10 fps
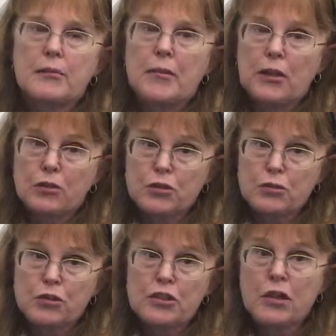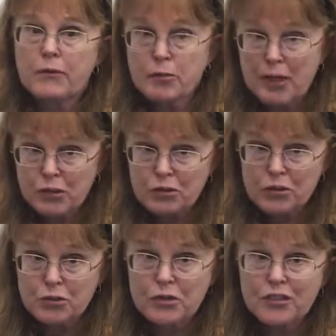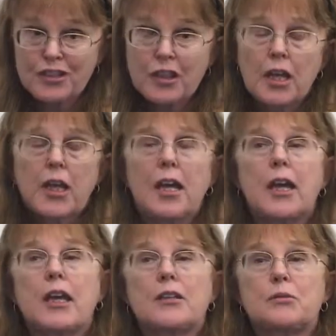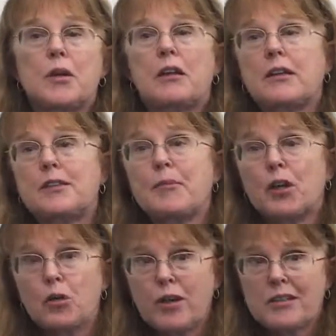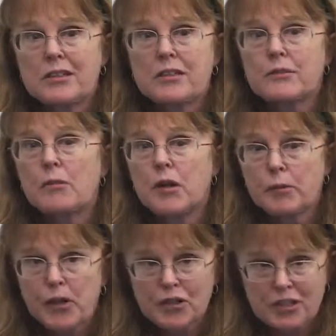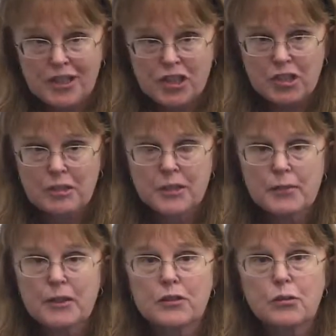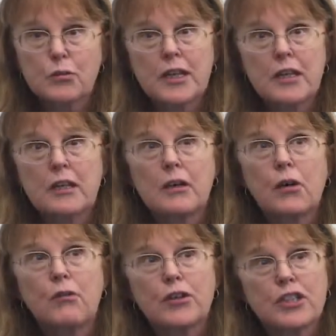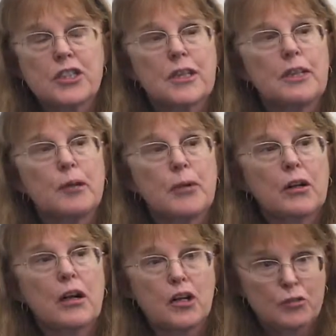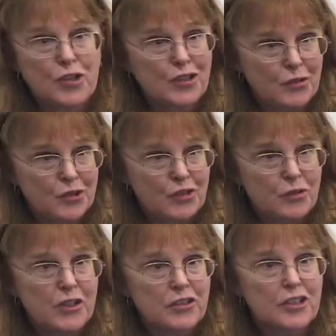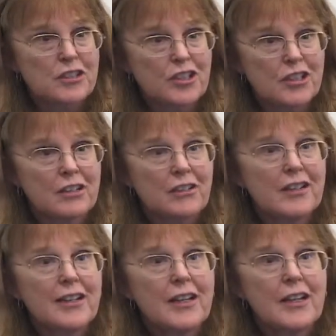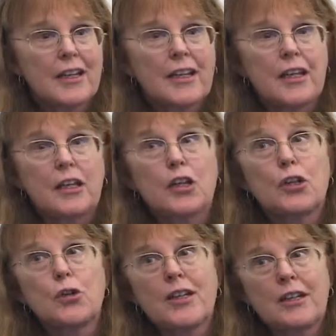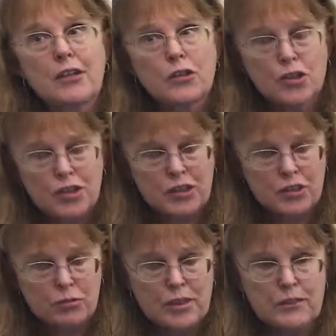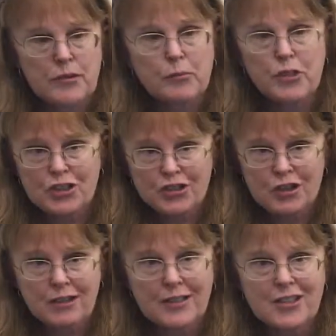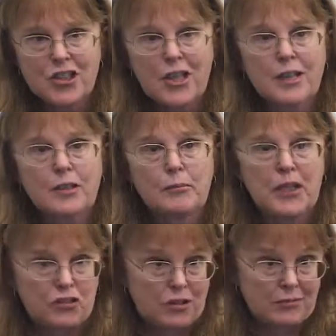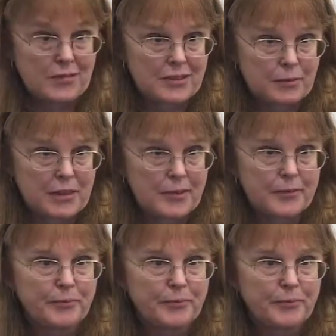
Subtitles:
medical students, Harvard medical students, as well as medical residents from all the Boston teaching hospitals. We oversee about 100 students and residents a year, including nursing students from Regis College and Mass General Hospital.